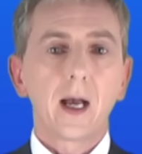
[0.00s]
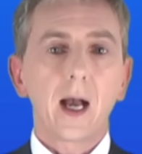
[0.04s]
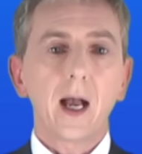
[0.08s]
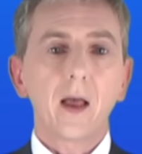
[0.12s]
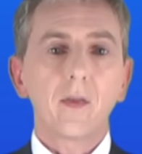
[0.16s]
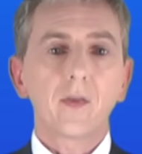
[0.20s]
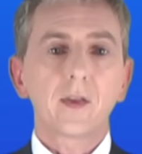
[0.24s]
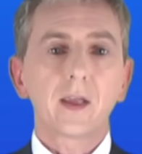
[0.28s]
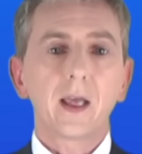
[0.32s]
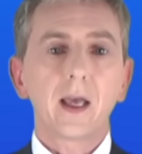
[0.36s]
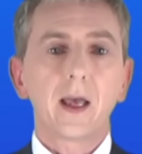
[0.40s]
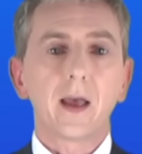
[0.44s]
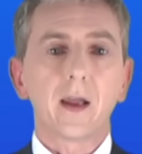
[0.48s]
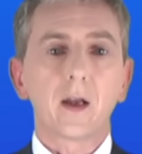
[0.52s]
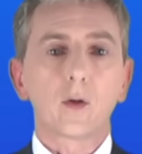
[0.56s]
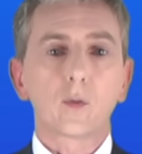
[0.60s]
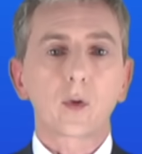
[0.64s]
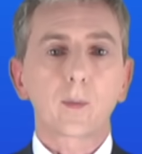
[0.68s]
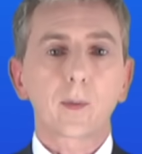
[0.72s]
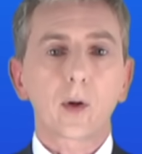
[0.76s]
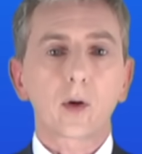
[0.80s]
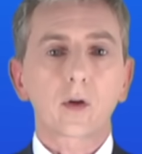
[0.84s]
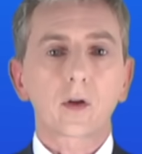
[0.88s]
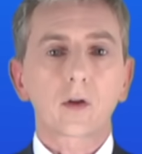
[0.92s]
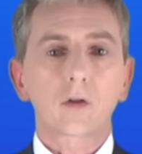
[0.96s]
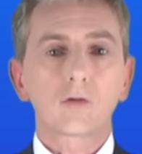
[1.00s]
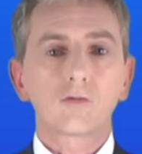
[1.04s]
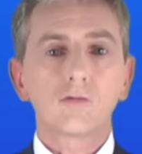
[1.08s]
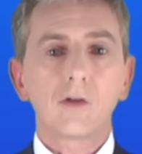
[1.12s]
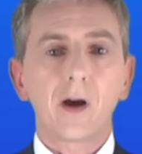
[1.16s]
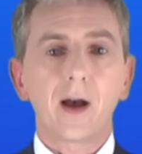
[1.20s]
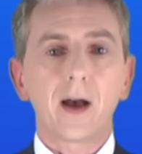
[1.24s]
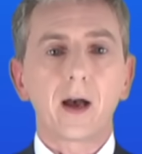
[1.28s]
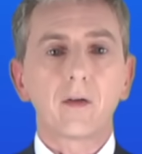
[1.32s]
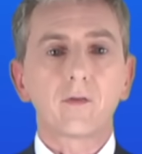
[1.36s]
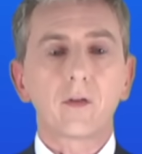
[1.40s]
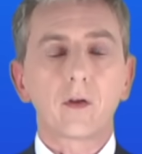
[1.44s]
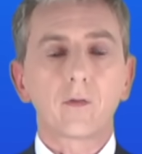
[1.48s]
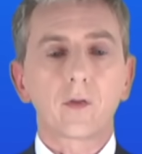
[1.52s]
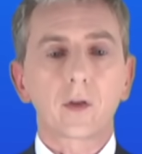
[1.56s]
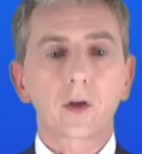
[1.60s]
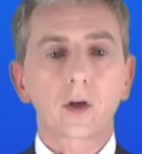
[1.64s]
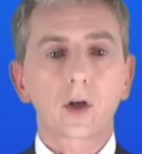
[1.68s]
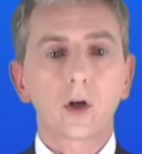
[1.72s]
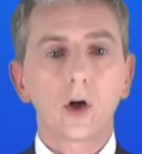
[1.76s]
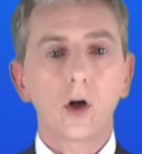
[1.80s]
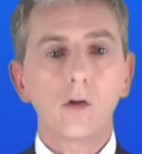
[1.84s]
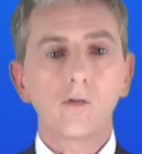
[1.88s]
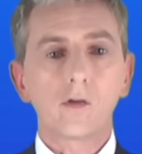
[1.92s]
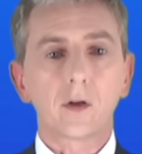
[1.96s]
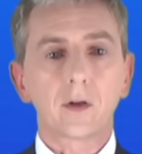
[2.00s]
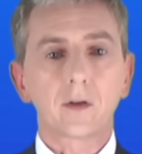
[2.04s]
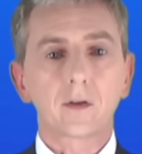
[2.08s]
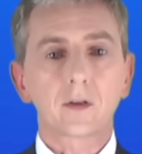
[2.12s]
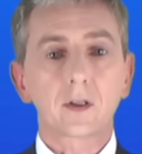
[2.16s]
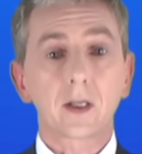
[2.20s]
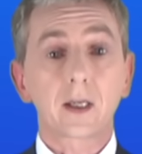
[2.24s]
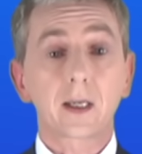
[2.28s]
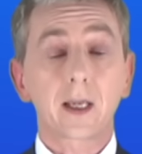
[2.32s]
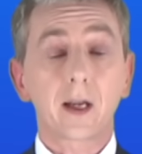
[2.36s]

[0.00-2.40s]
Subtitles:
At the end, we plot a graph of the current